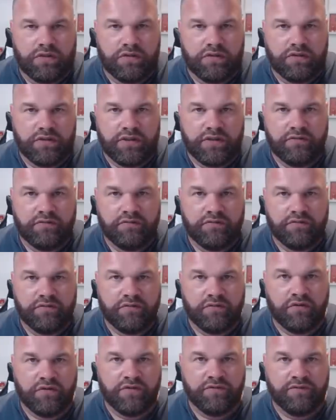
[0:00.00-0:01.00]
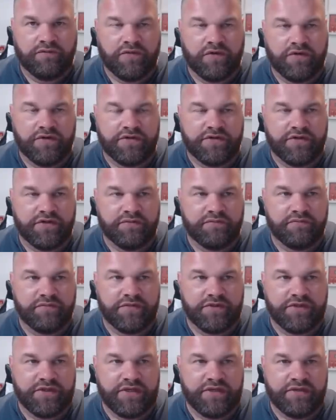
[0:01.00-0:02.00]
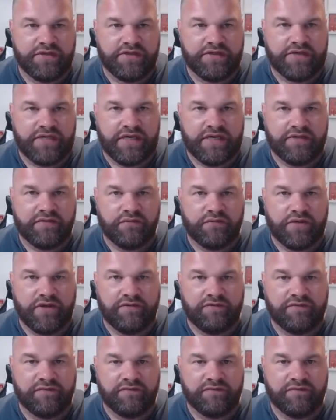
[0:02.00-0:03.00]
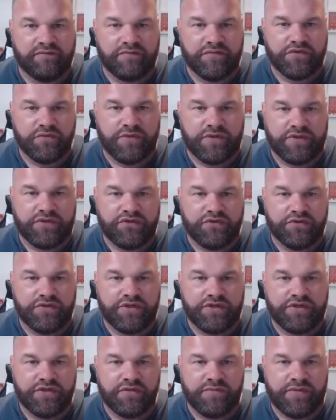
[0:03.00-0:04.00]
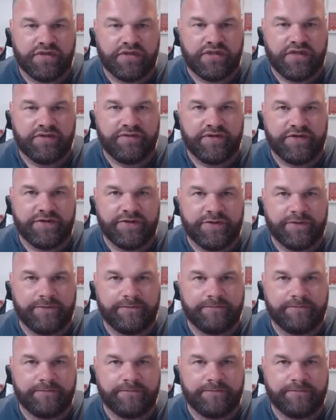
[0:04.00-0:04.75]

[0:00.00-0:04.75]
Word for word: Yeah, looking forward to season to start, and we have something chucked into a mix like this.